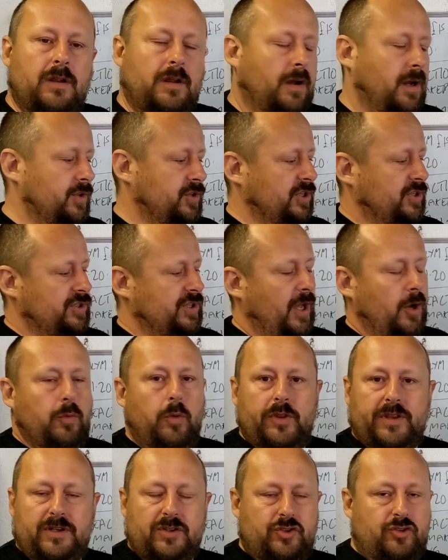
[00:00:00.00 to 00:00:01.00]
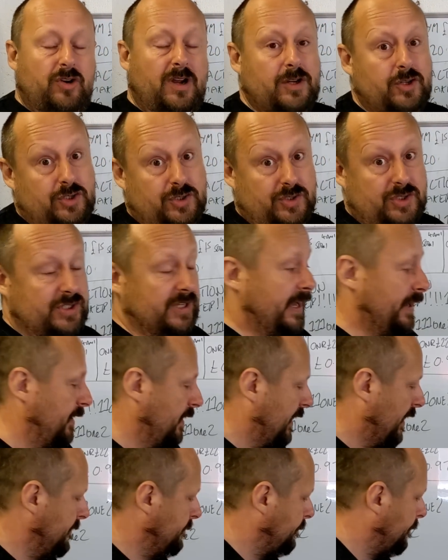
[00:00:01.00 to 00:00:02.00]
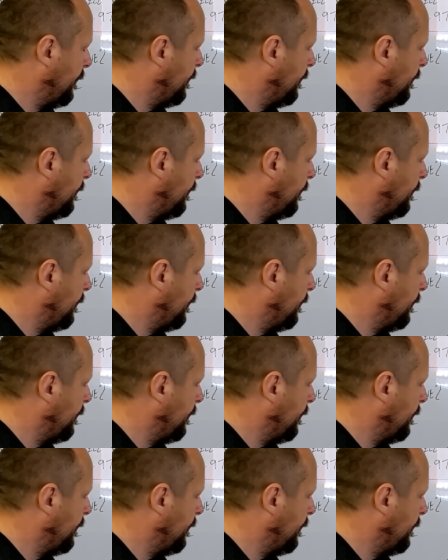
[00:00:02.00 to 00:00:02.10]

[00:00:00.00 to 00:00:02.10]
I just know what the instructions say. Okay,